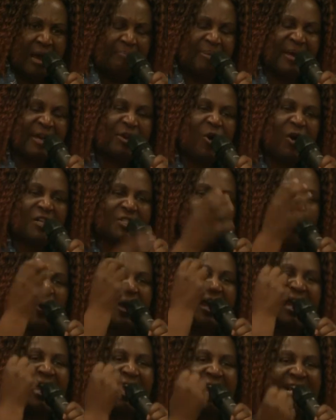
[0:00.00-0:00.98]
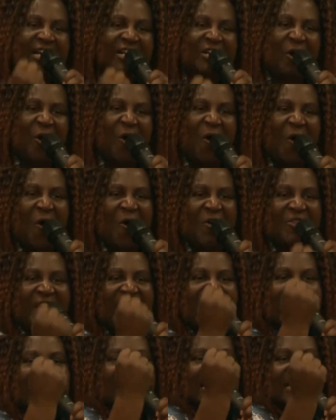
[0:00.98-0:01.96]
because we ignore
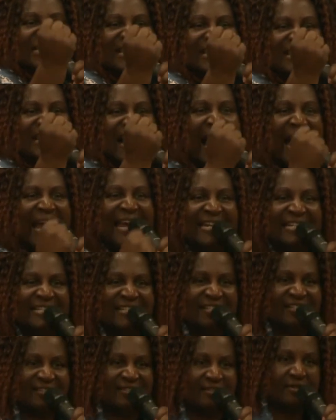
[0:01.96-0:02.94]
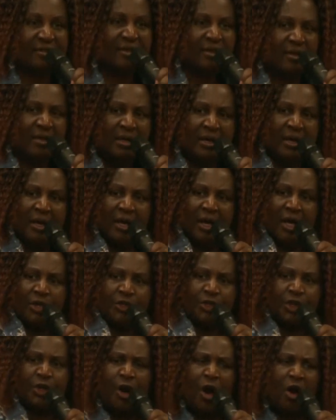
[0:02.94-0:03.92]
the little signs.
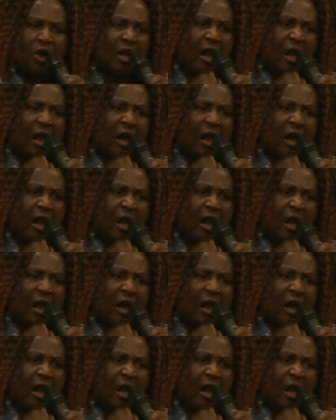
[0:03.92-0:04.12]
You know,